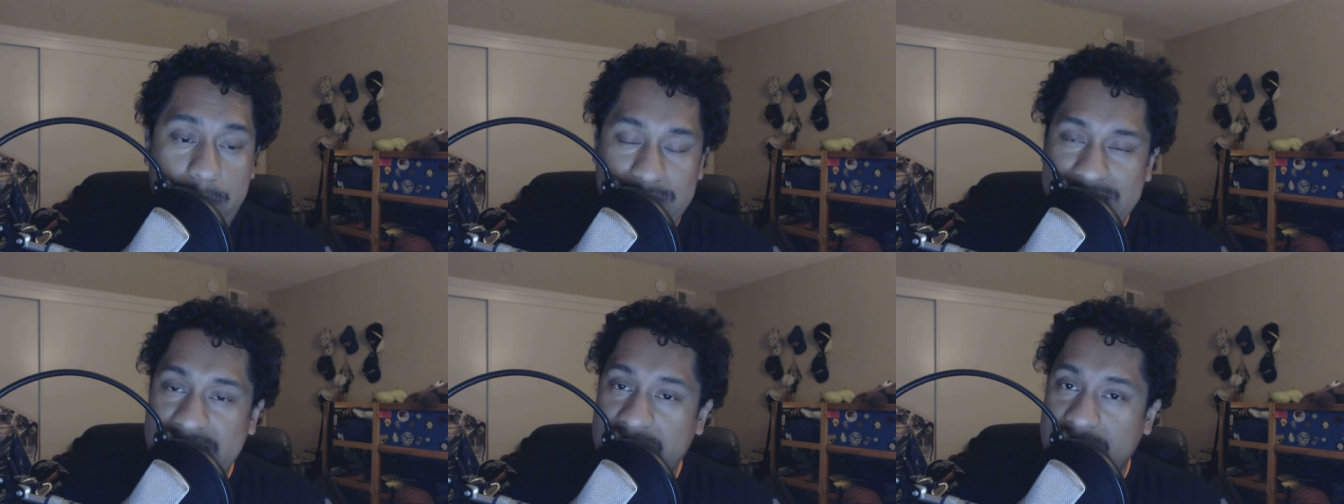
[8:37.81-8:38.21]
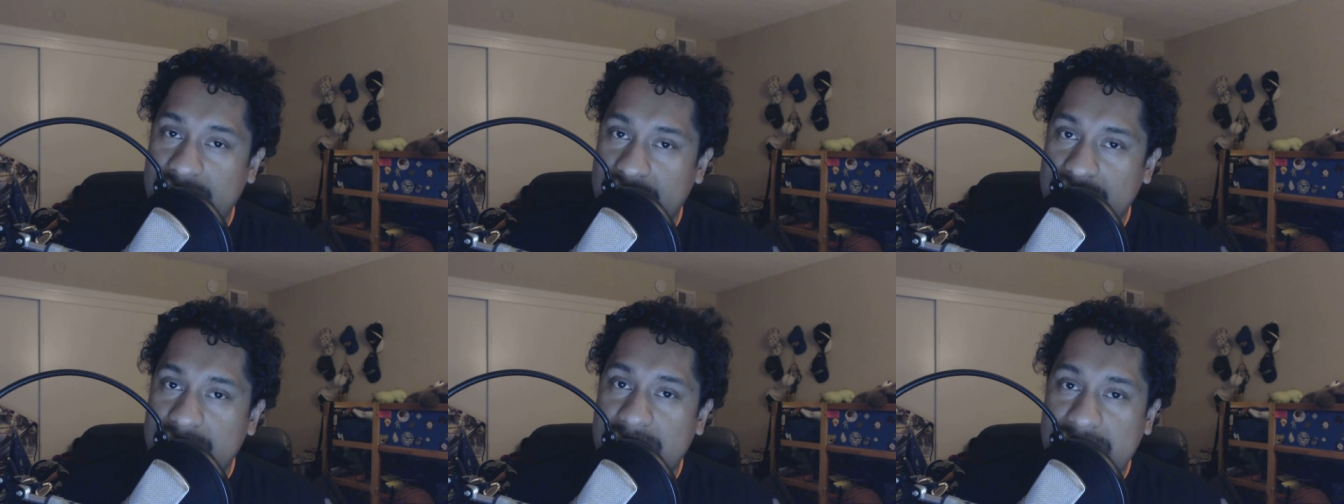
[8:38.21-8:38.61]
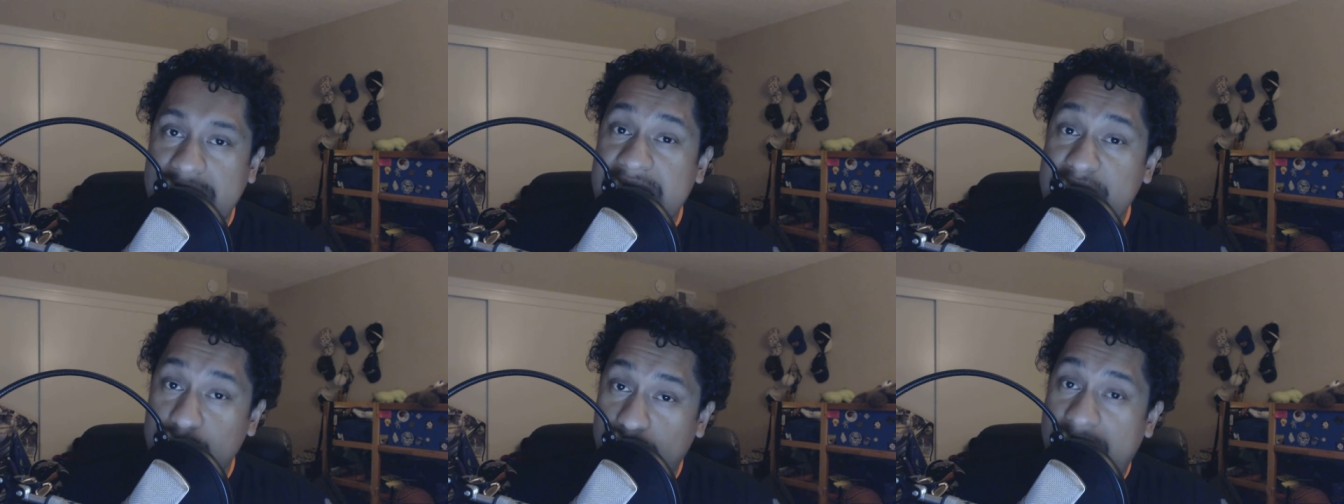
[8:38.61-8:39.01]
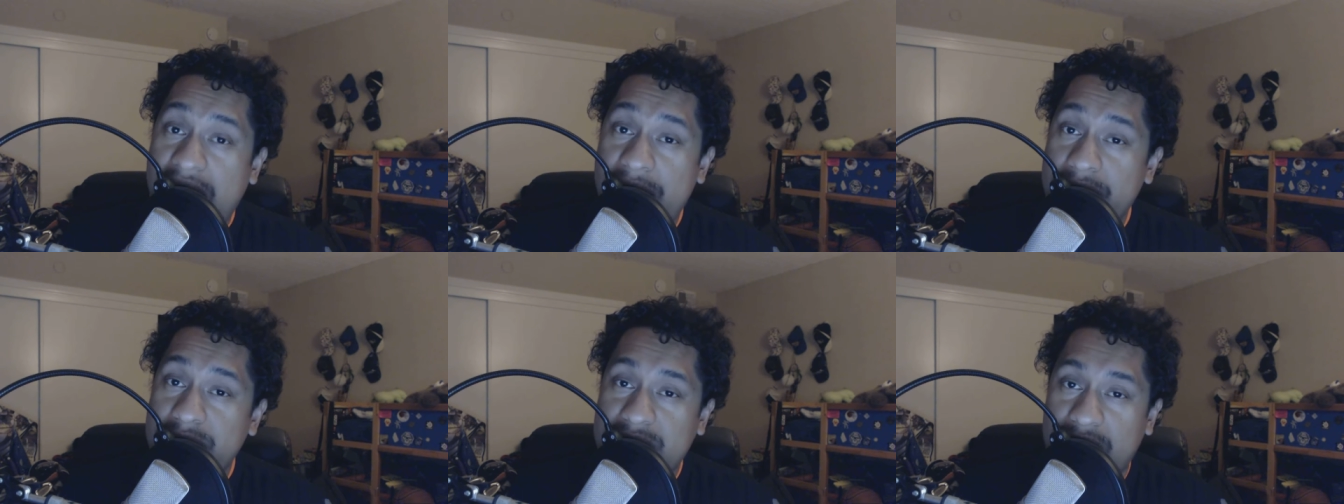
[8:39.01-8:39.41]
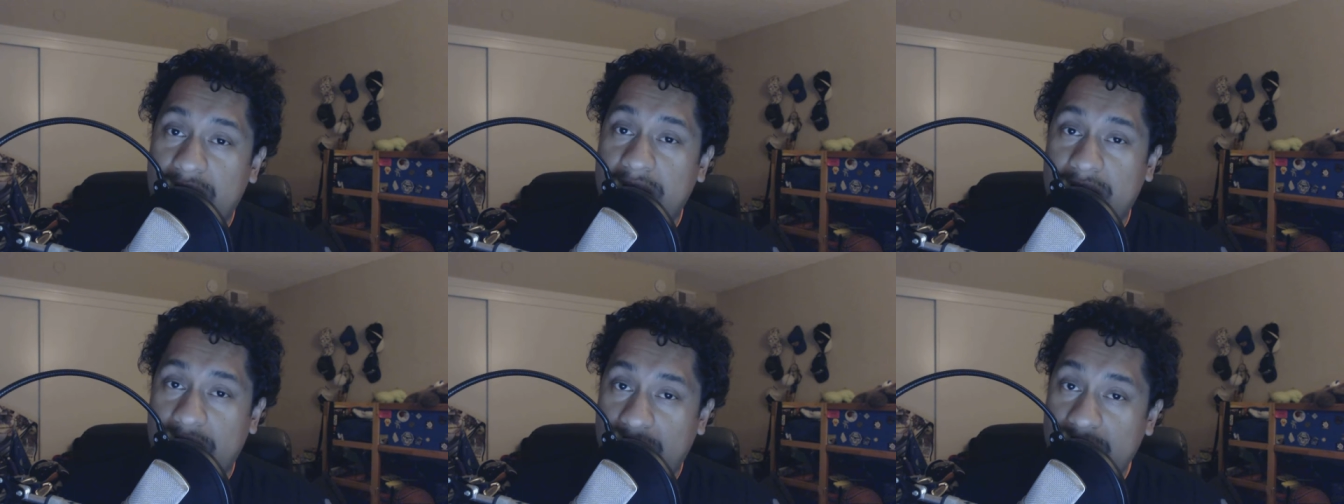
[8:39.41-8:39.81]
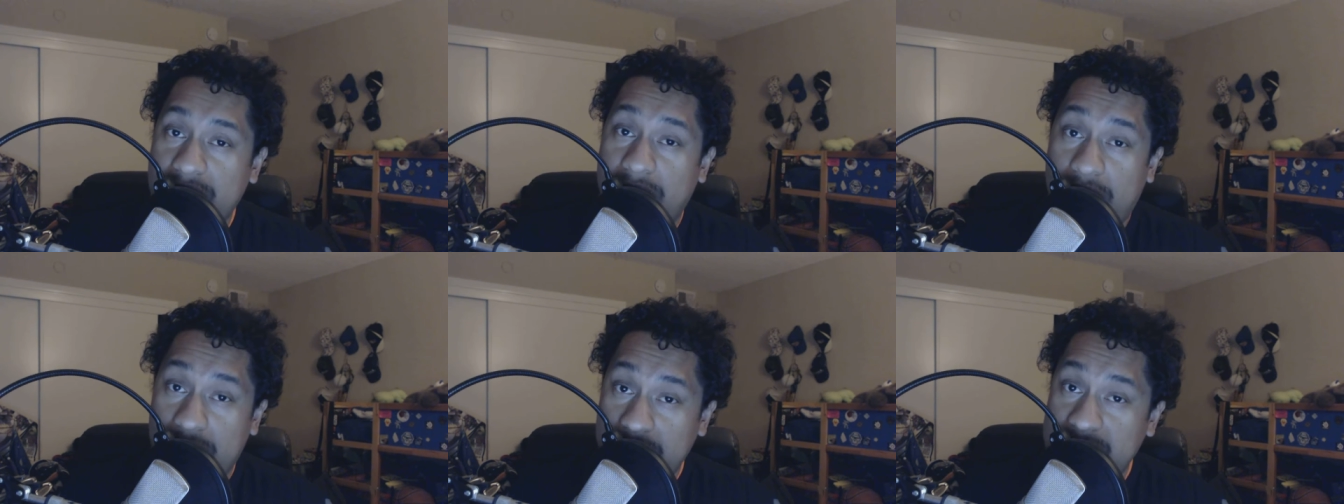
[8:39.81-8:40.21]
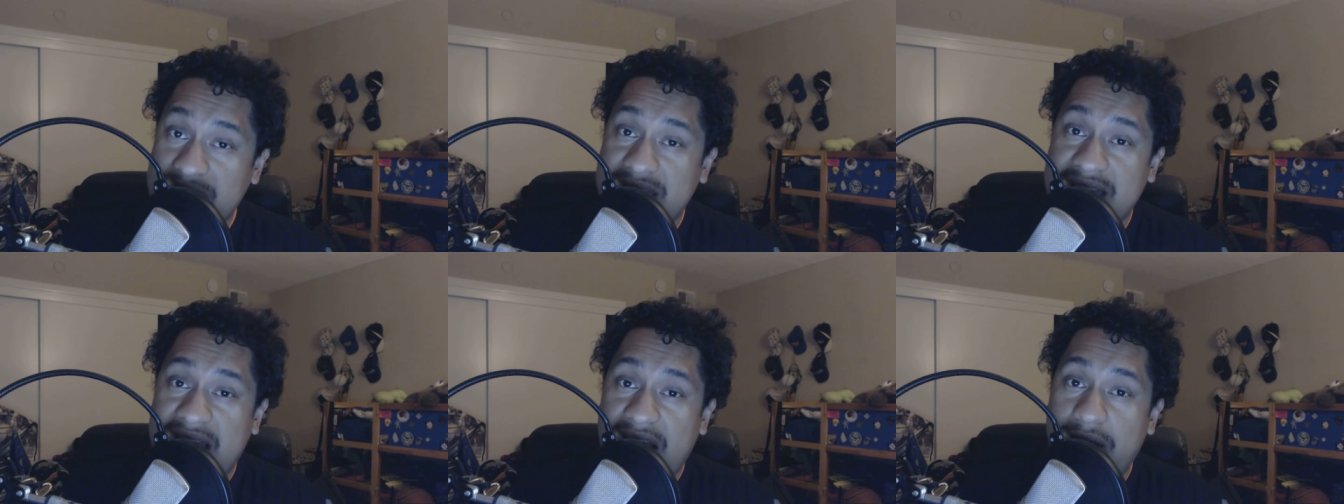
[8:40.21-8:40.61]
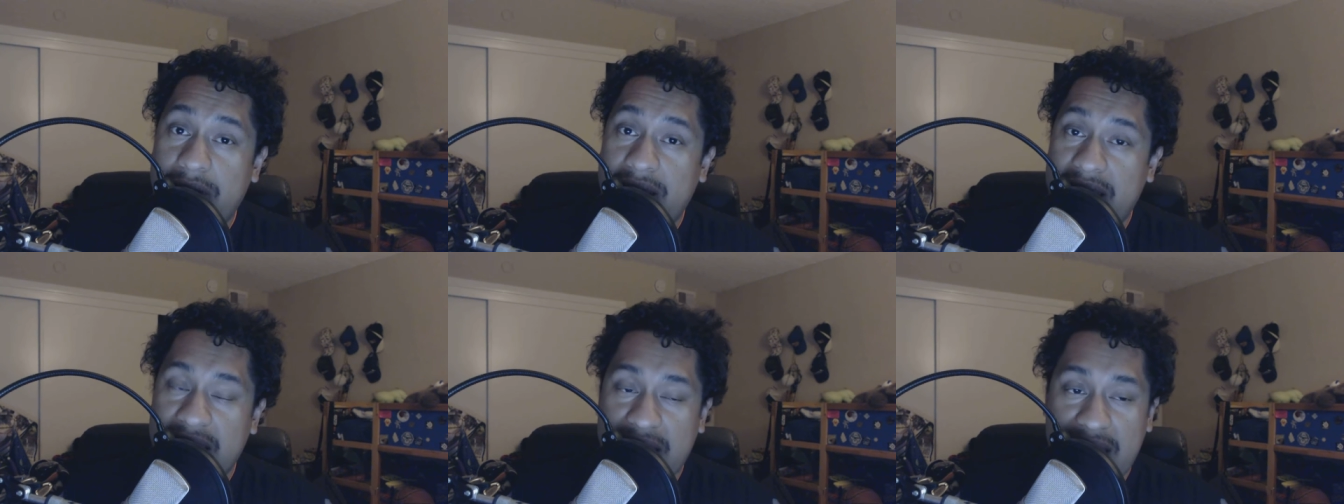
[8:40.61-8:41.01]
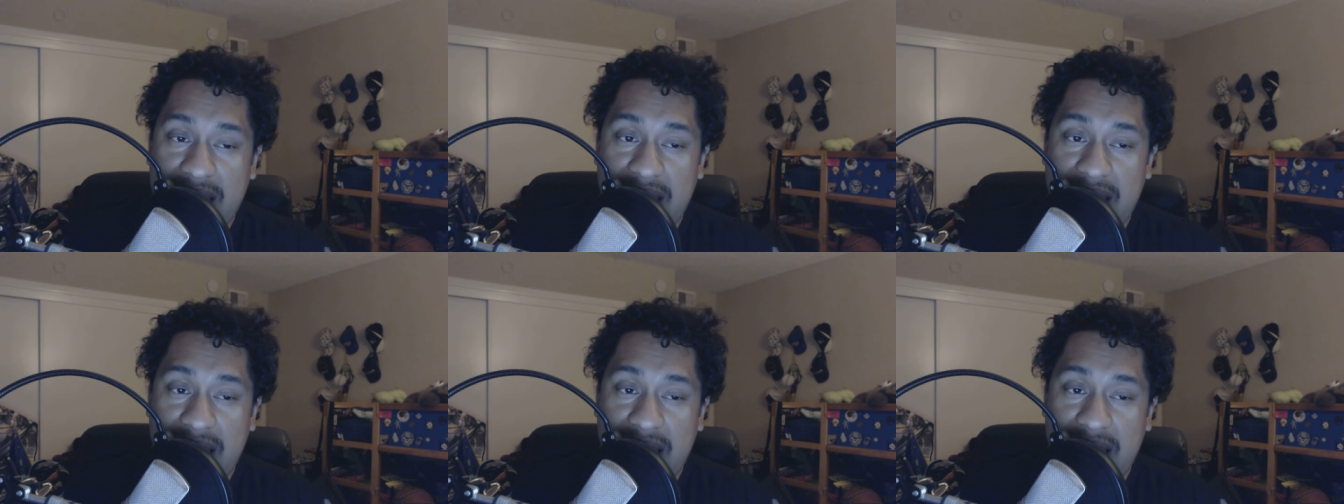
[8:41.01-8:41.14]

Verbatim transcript: But like these Rams are are are scary.